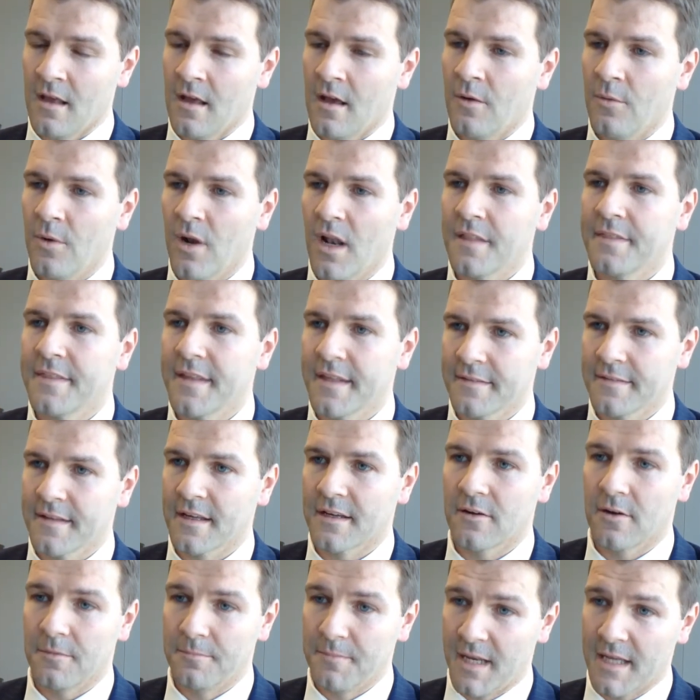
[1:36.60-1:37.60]
Well, I think the
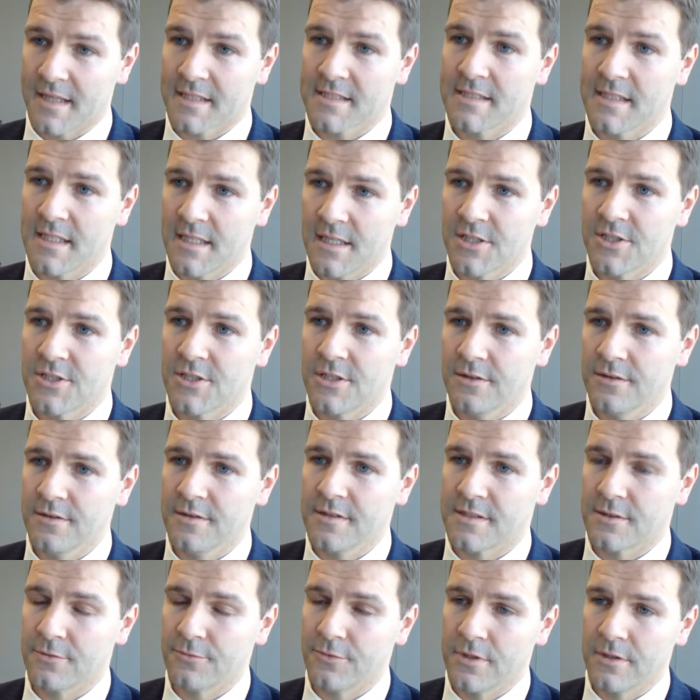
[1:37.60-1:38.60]
complexity issue
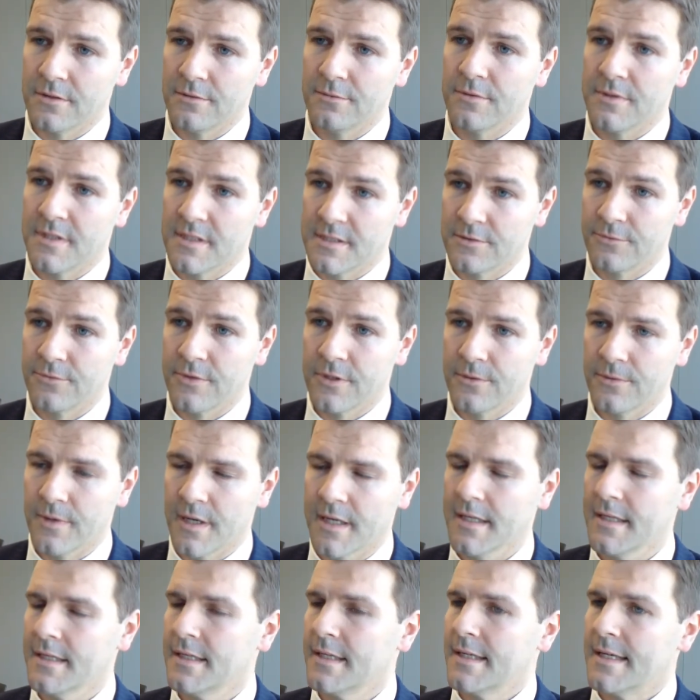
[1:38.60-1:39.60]
is a real
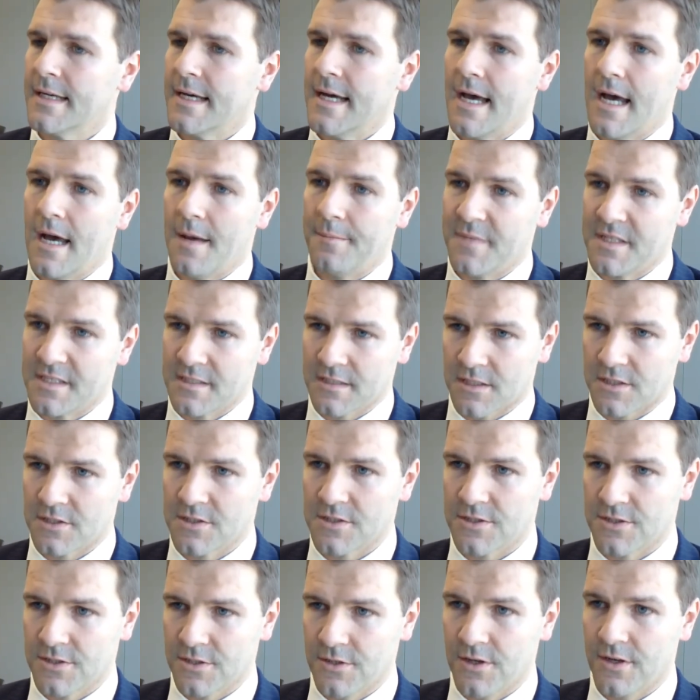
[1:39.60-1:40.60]
one. There's a
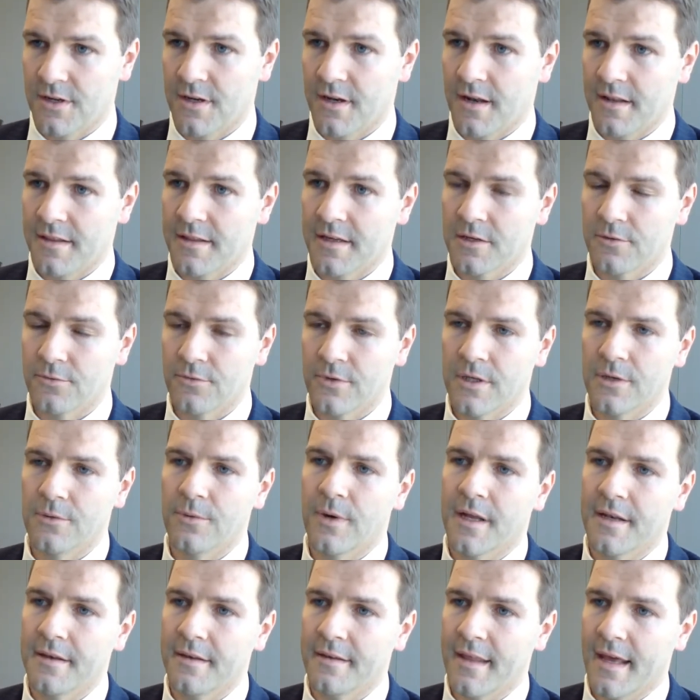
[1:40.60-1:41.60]
concern, I think a real
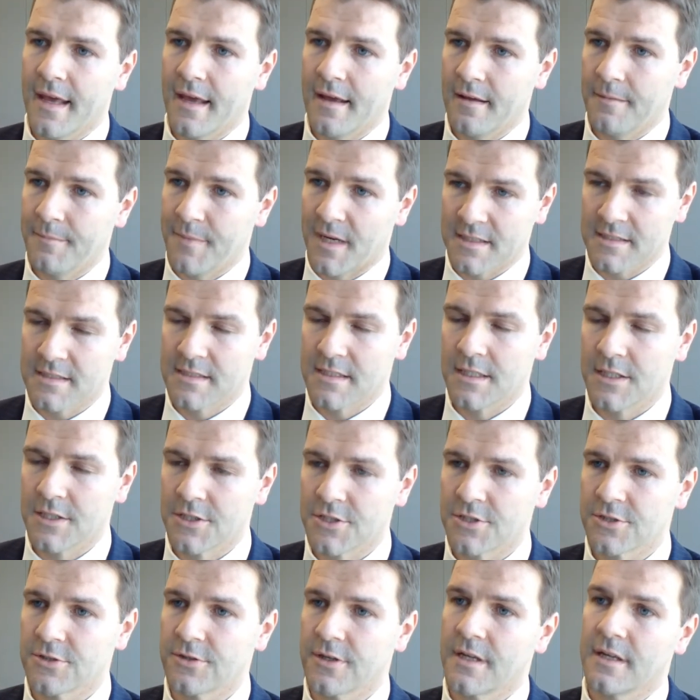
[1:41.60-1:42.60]
one, that amongst the
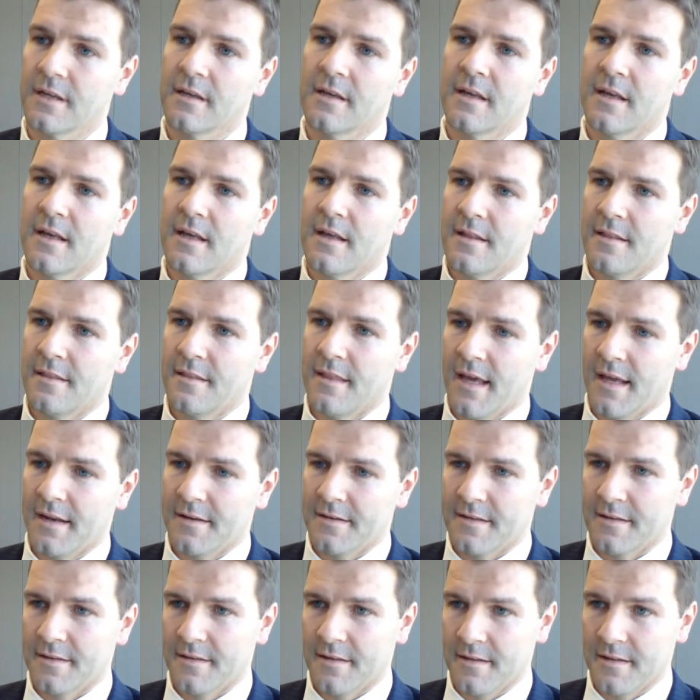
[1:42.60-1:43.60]
industry that
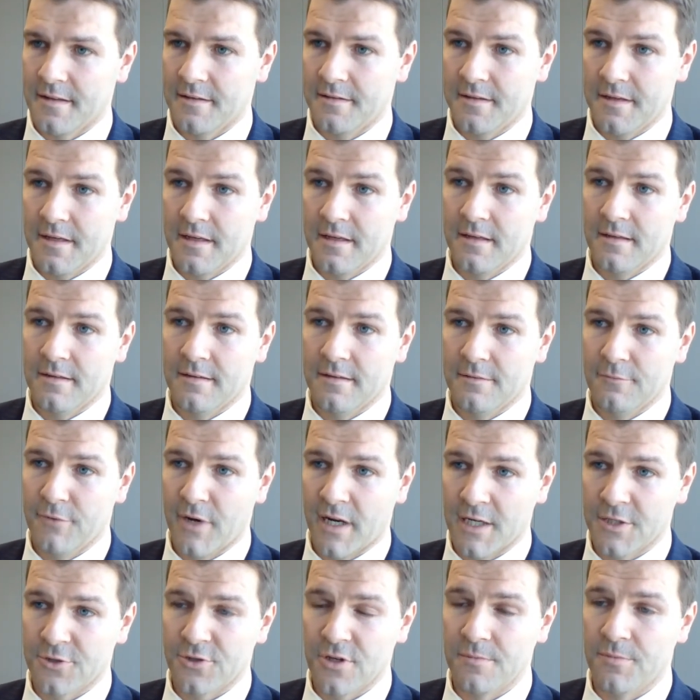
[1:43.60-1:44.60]
the
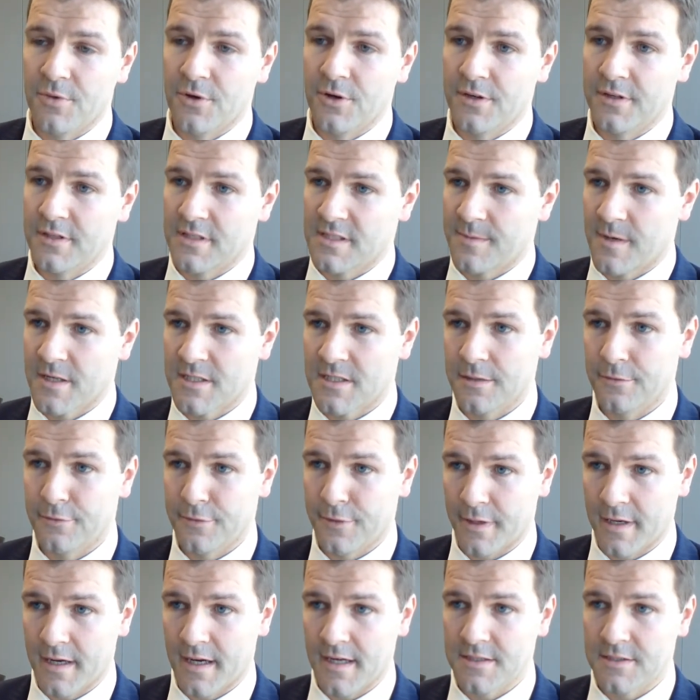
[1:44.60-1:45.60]
regulatory burden, especially with
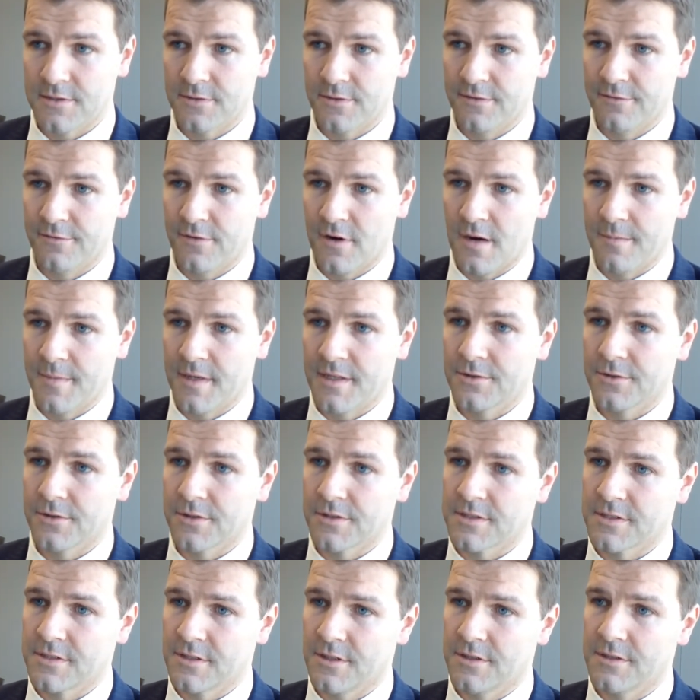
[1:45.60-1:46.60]
regard to environmental
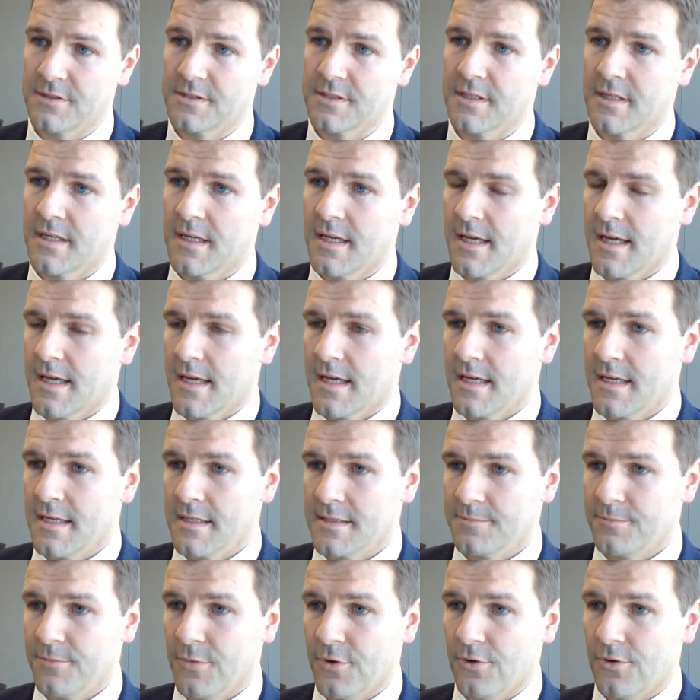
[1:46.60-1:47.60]
concerns,
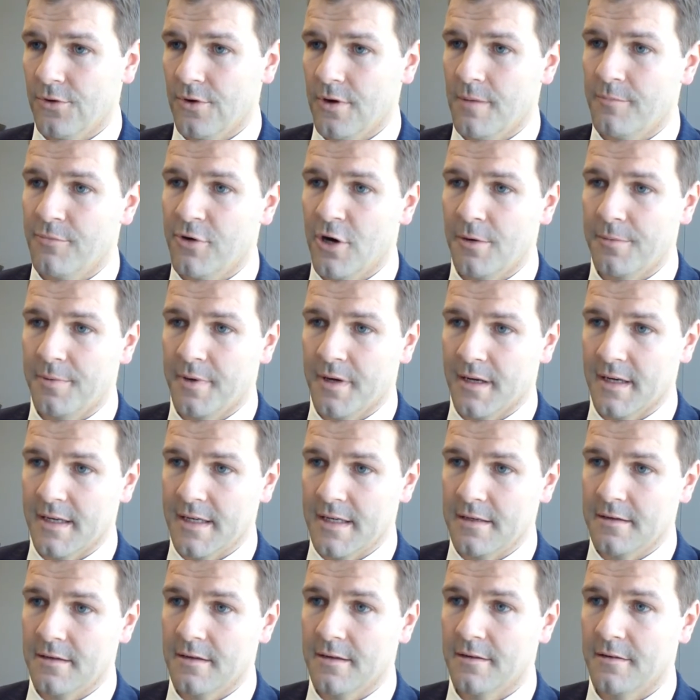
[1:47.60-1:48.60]
is more
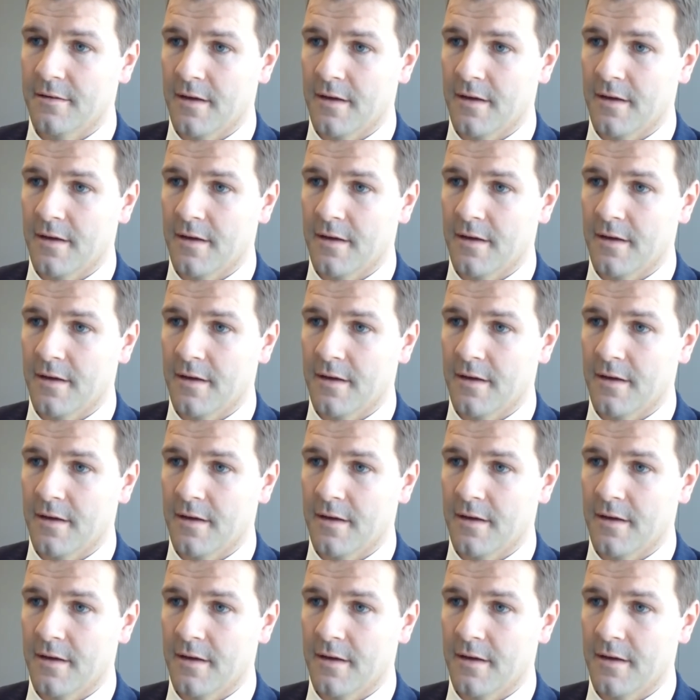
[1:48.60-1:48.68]
appropriately